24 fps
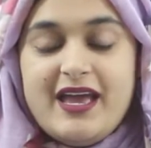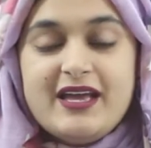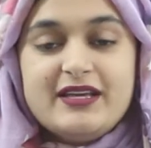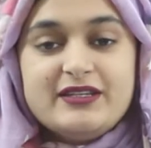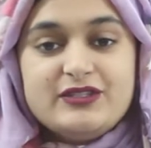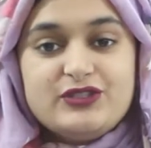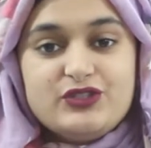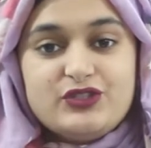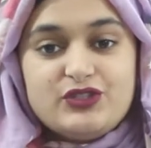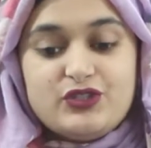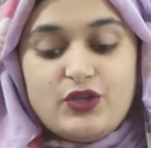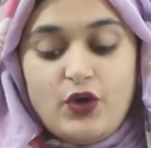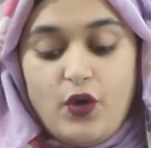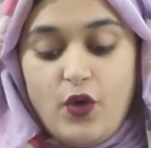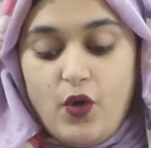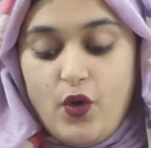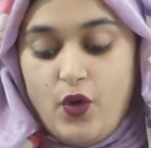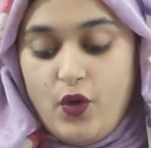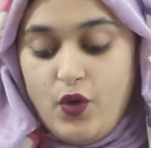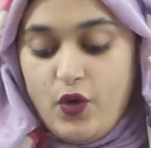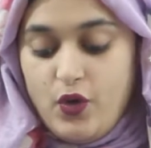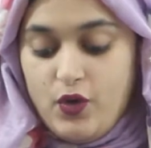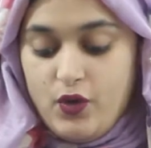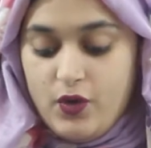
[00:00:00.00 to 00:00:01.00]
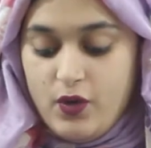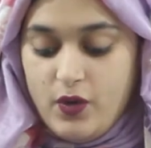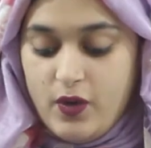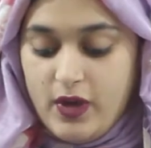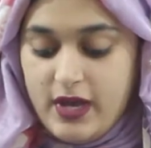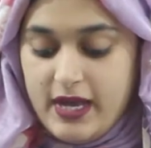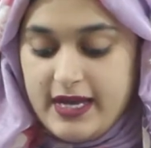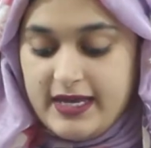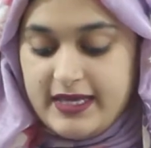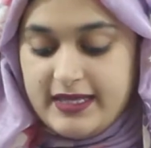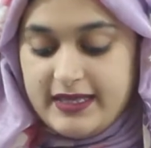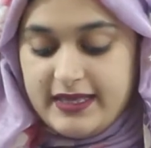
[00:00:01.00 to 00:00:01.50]
So
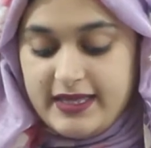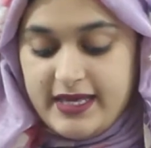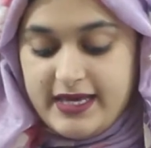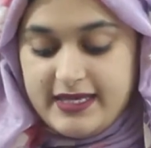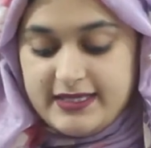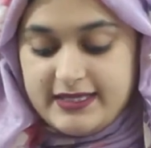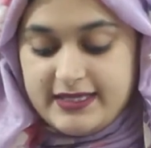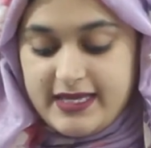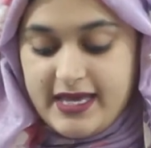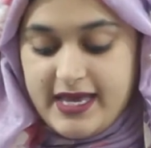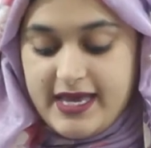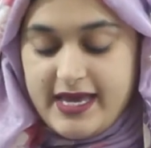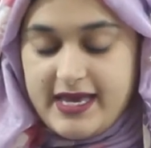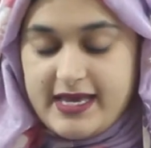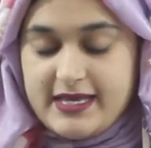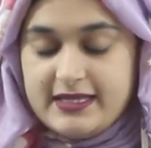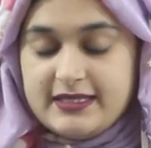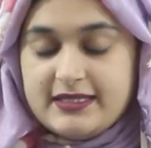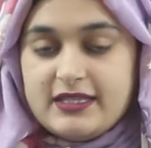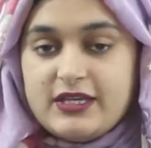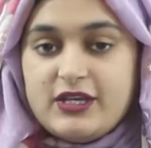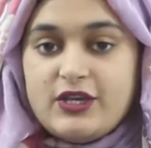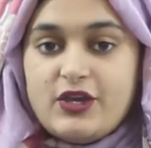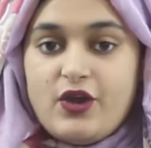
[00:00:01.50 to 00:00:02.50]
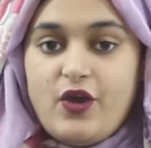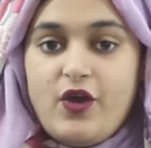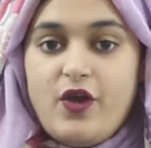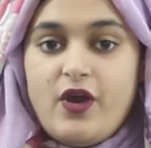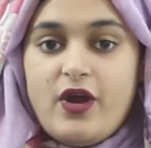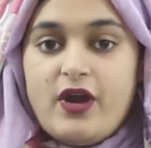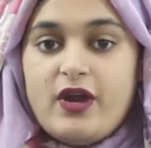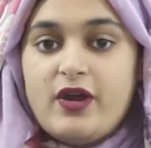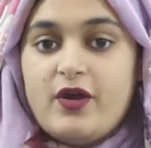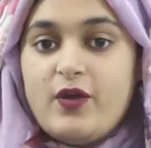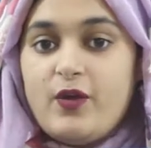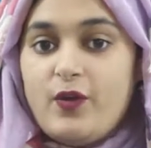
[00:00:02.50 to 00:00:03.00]
this is
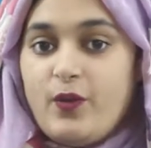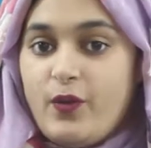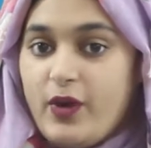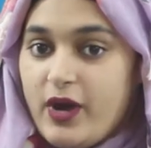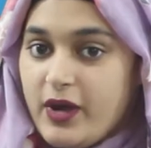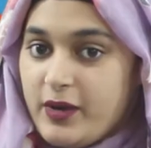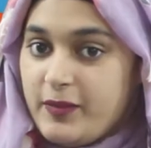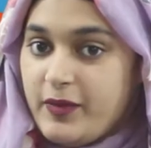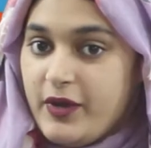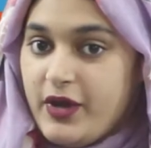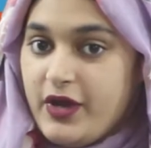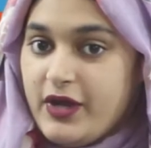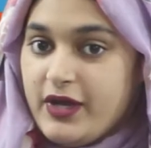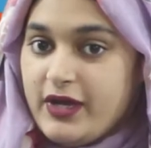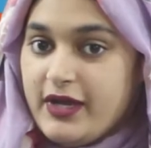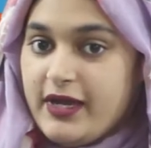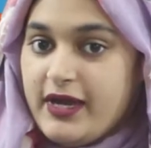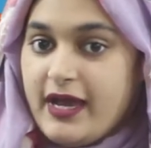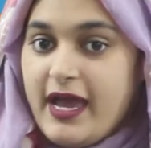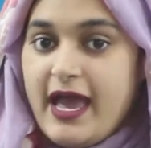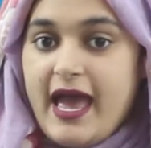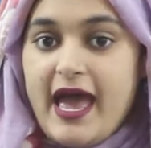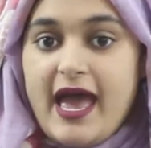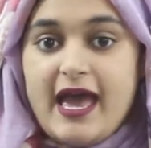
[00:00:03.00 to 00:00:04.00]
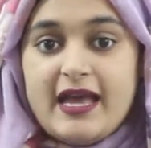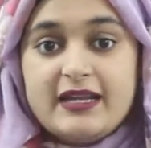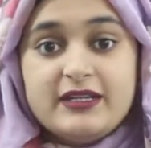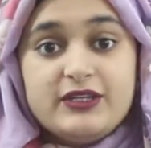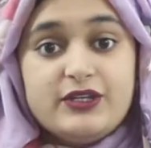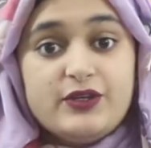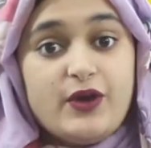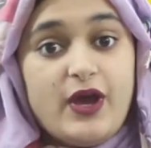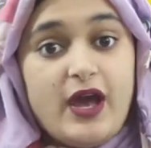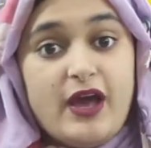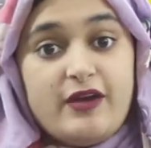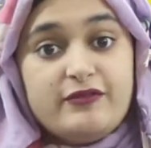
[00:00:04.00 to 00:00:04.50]
your workbook and
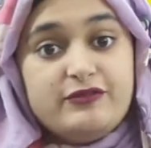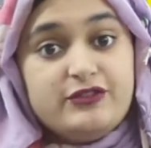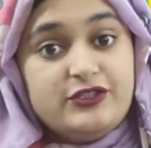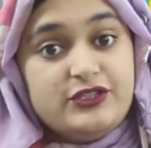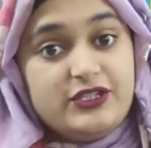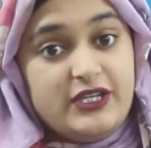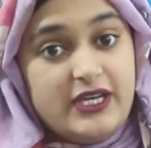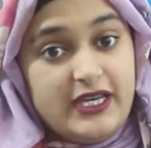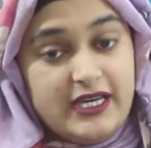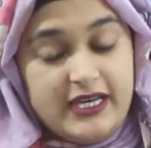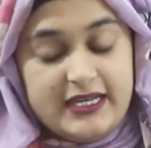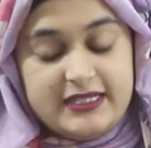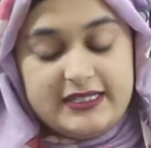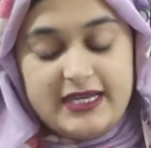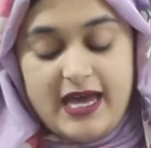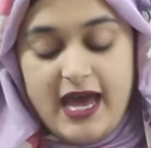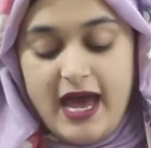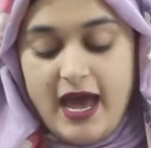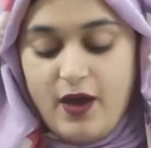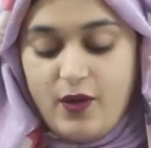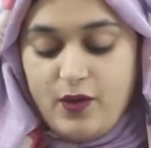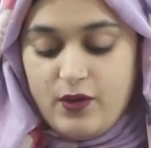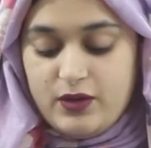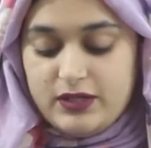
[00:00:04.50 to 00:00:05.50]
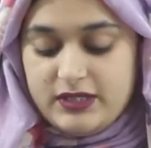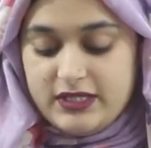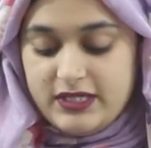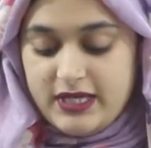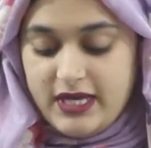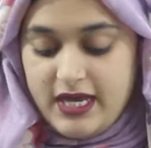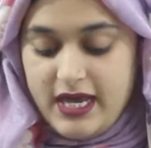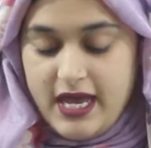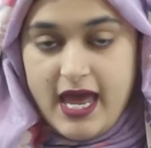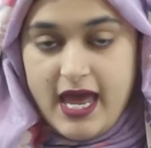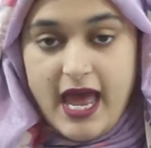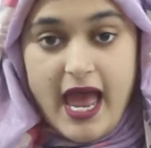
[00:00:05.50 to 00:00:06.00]
you have to take it out,
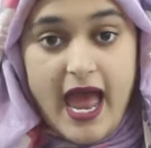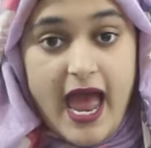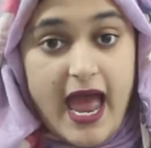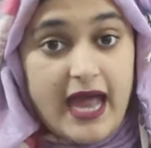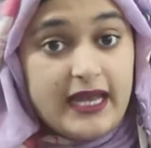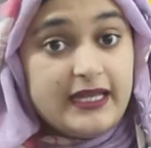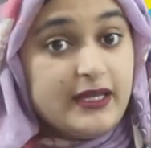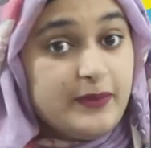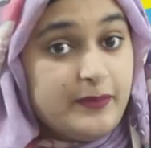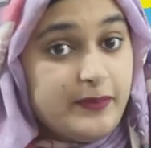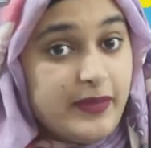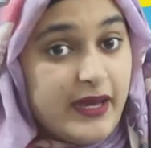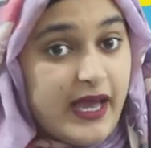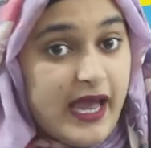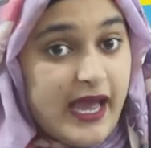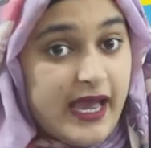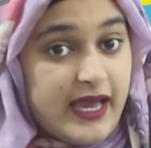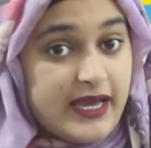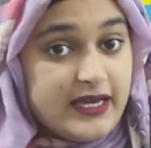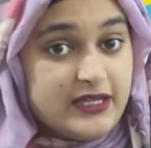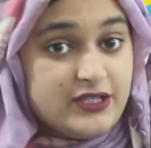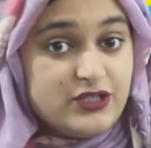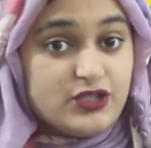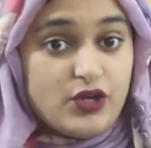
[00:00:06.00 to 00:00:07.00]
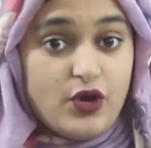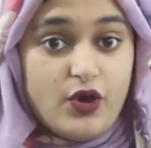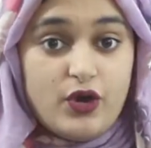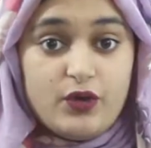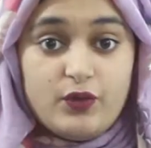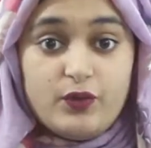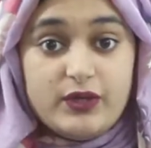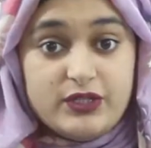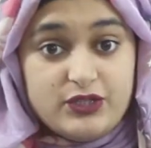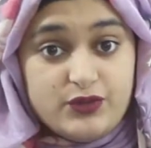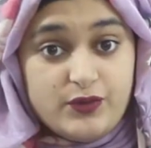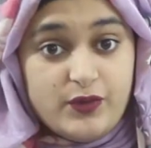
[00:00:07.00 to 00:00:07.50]
and the page
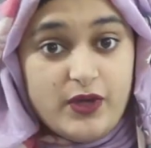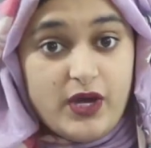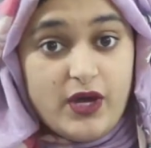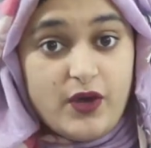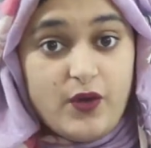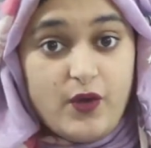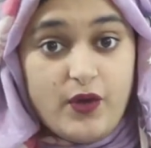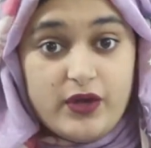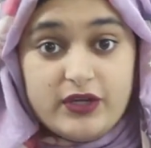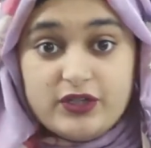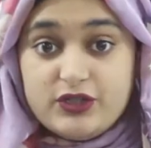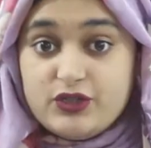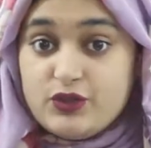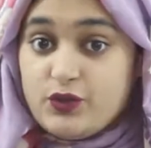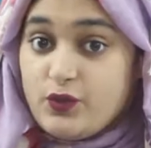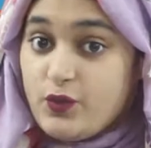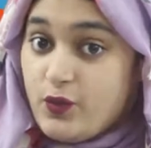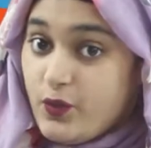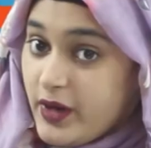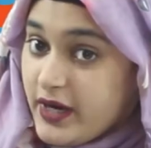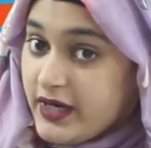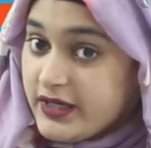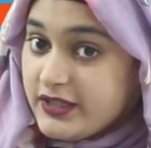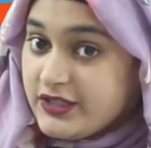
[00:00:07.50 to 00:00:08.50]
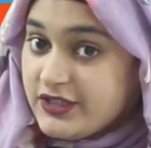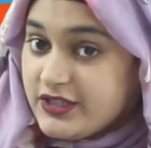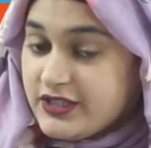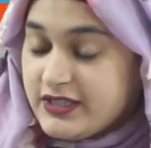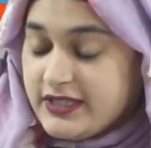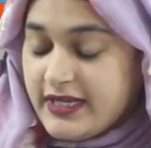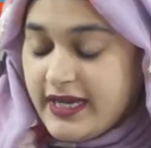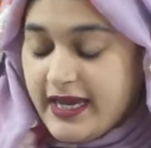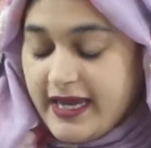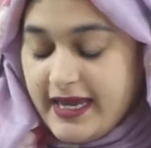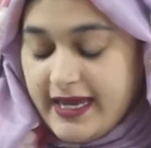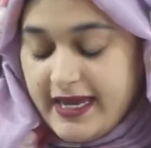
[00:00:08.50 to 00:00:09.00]
on which we are going to work
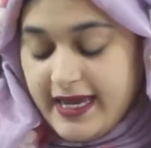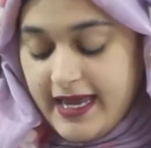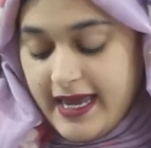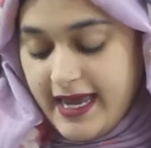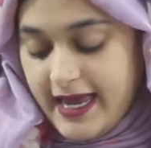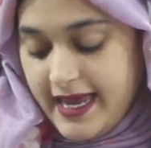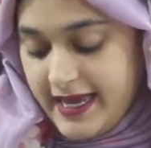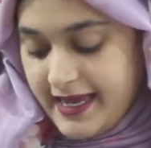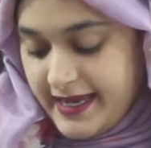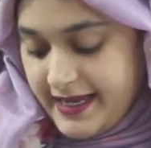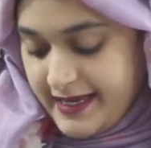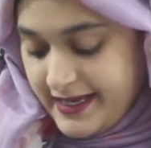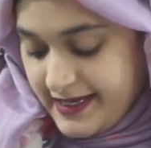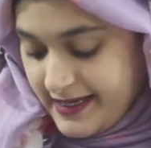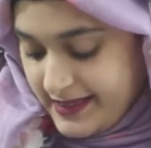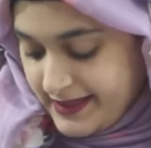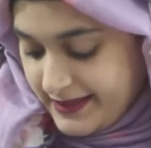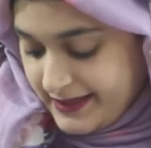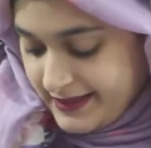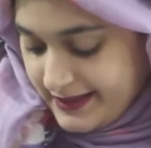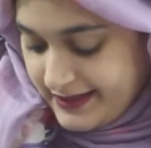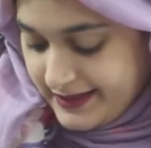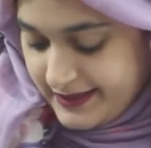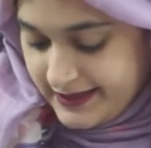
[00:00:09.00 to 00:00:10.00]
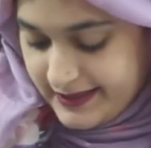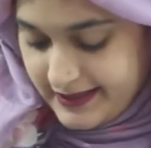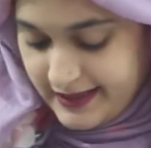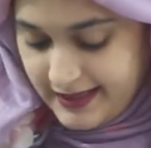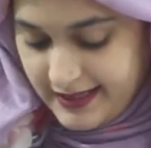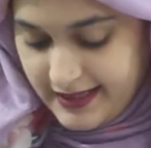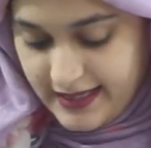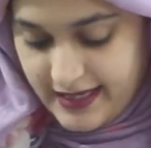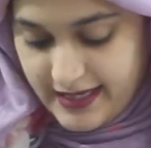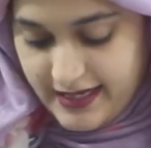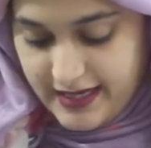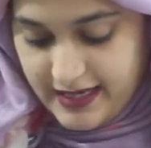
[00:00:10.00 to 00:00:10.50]
today is
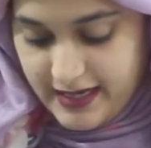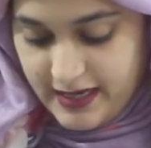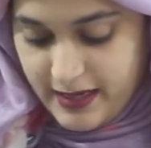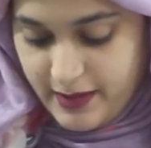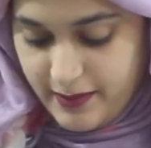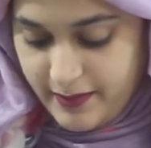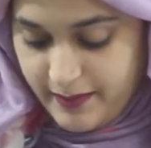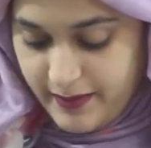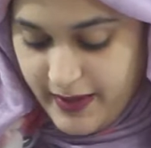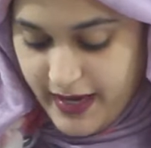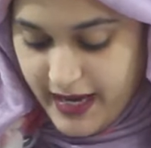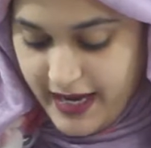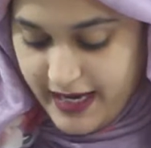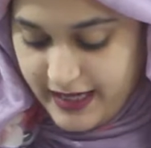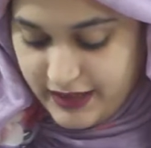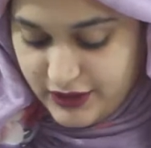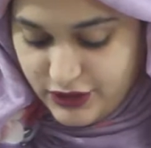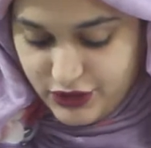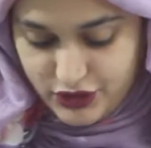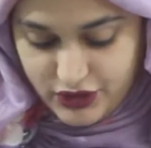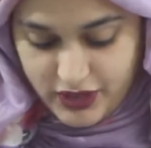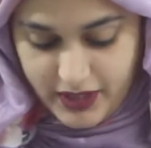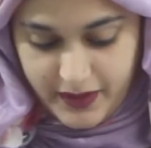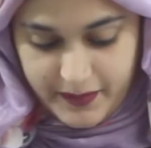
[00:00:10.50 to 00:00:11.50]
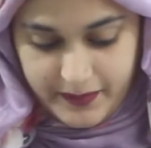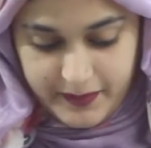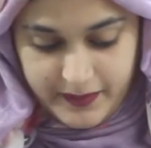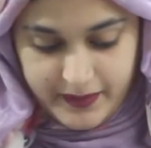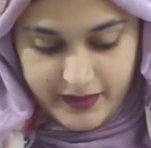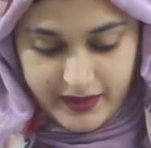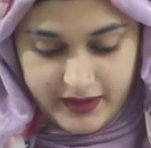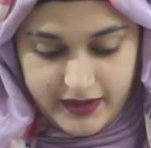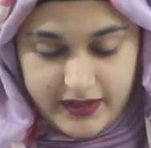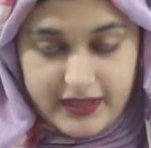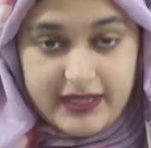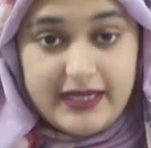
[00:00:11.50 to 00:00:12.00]
page
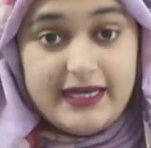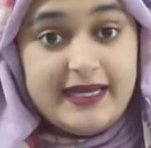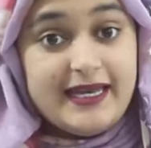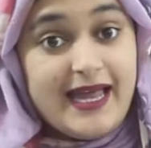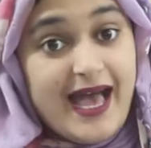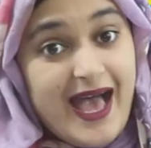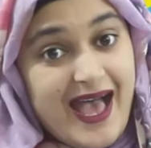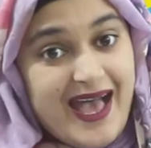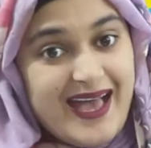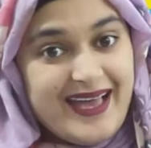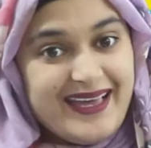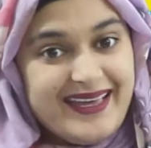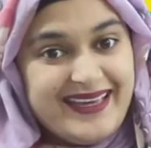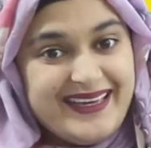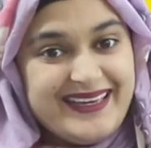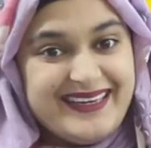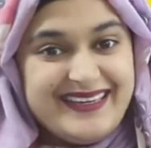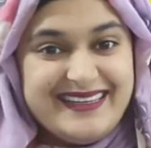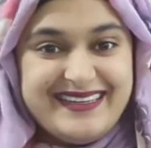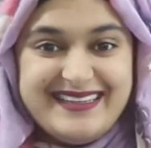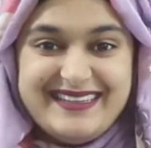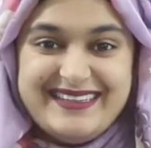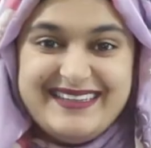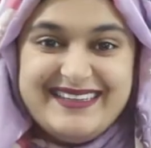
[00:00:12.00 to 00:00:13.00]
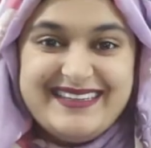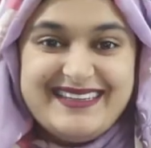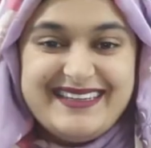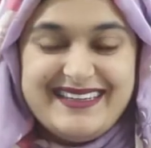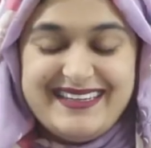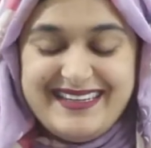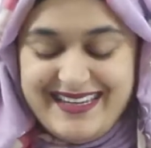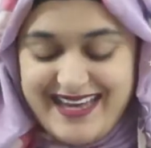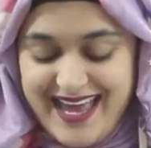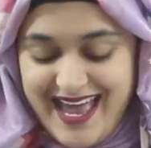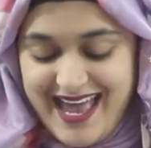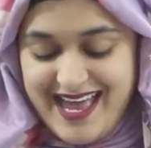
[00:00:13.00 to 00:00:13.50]
number 9.
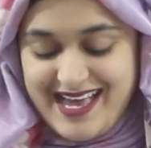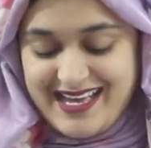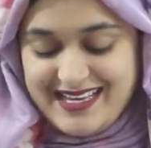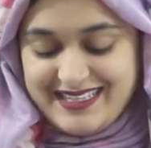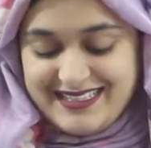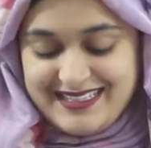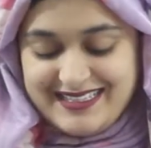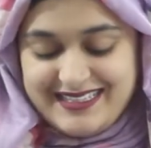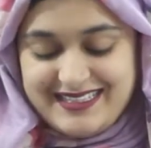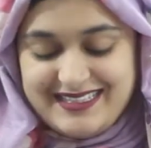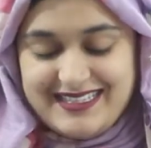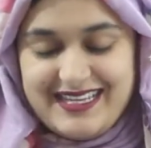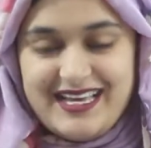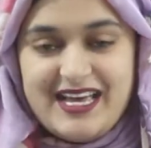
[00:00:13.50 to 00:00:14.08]
Yes.